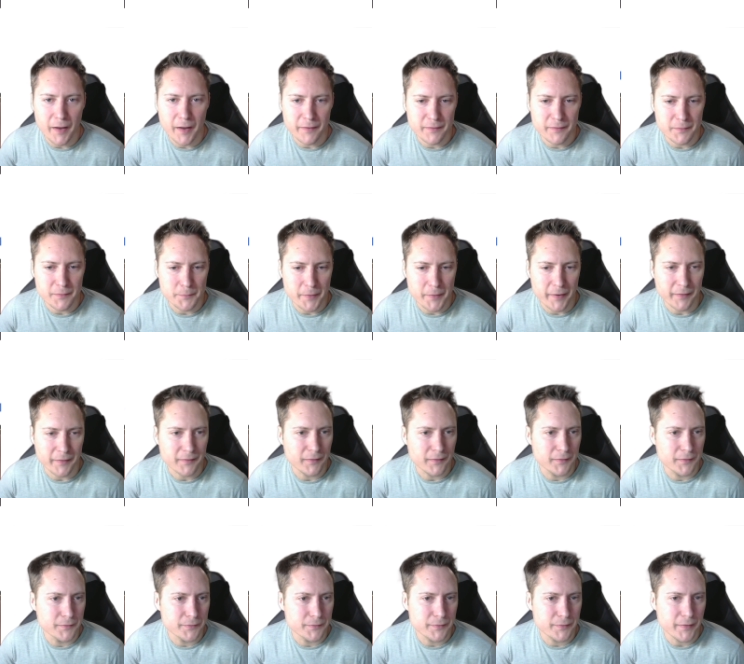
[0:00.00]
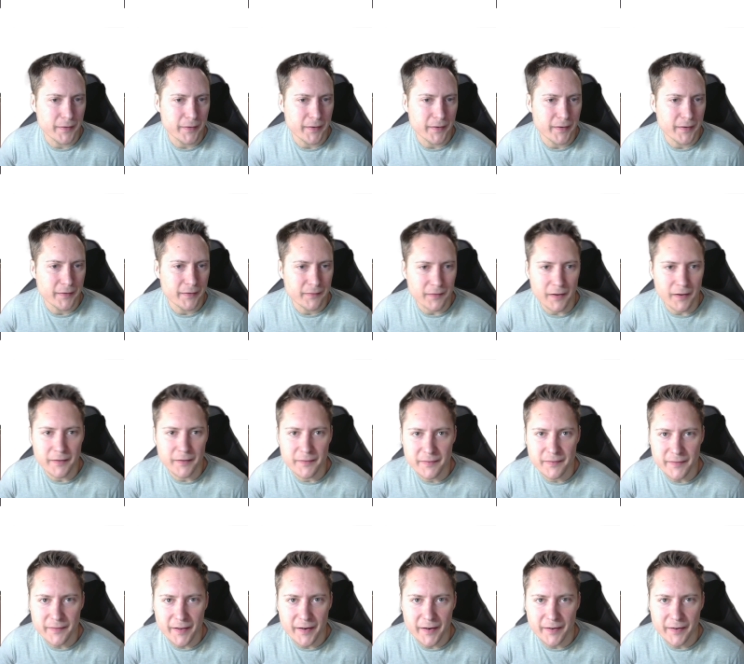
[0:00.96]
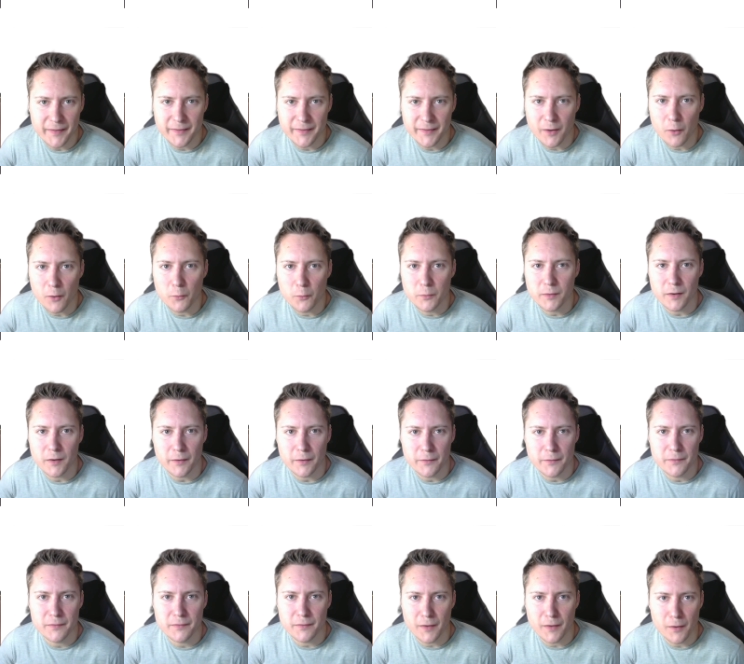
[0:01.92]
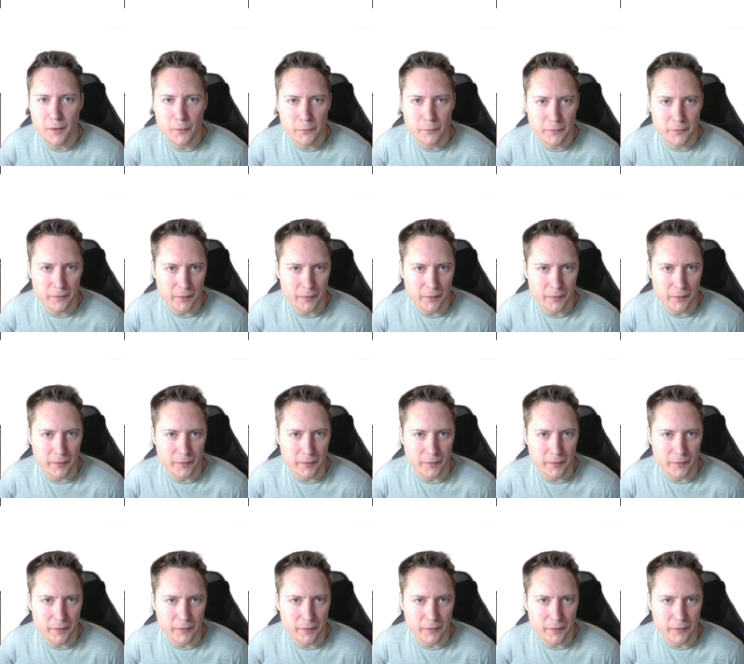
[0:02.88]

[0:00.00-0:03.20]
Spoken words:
Some excellent things, understanding the old clothes style.